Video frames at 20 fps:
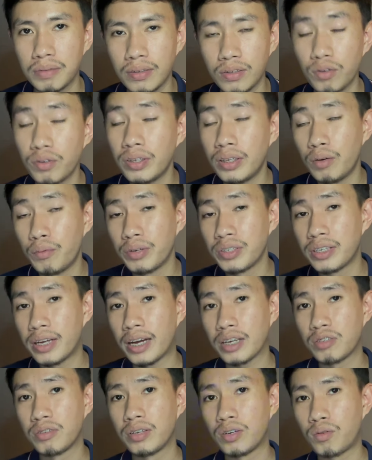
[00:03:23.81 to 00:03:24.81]
So he was
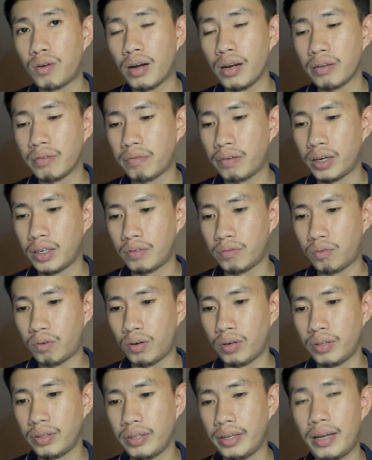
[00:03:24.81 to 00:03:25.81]
actually qualified
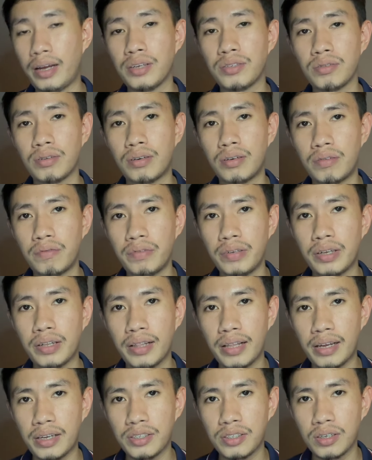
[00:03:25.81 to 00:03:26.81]
for the SRV
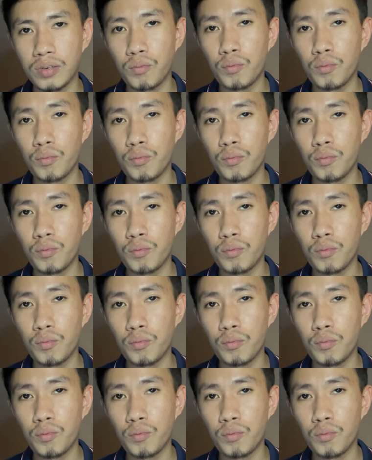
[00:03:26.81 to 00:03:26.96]
Classic